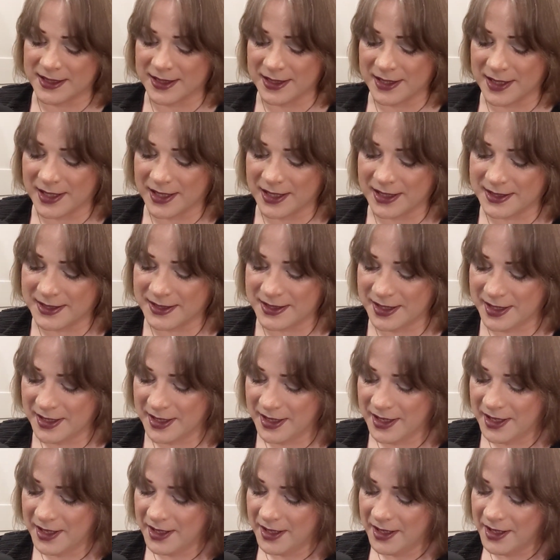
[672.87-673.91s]
and nice.
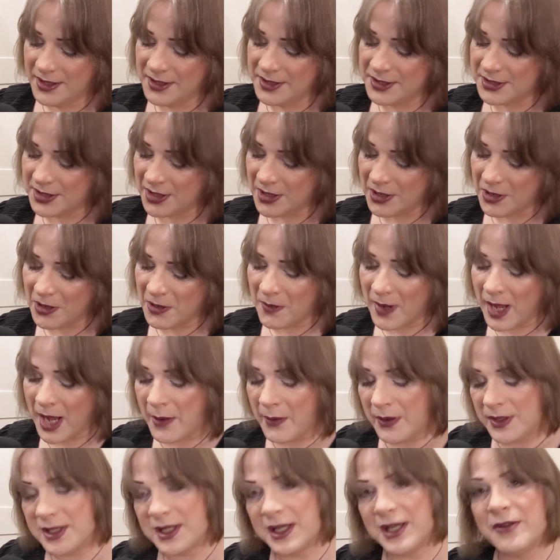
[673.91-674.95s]
So I
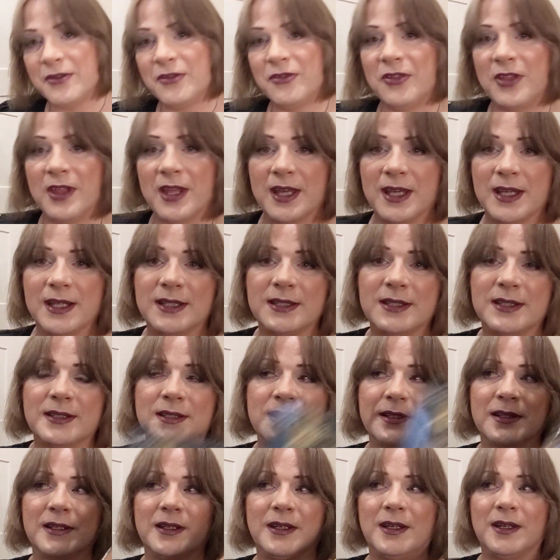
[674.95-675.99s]
would give this,
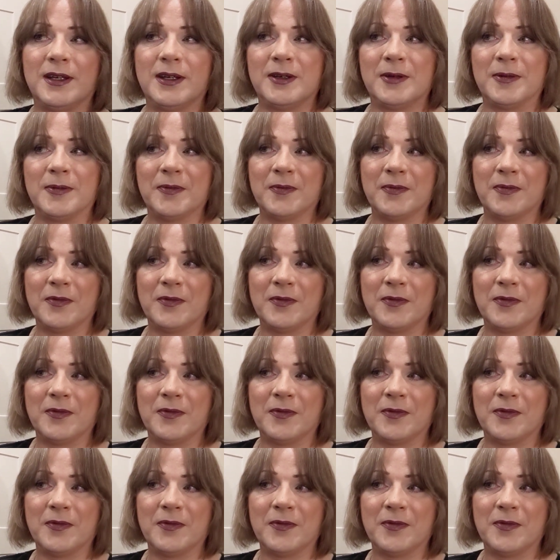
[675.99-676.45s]
for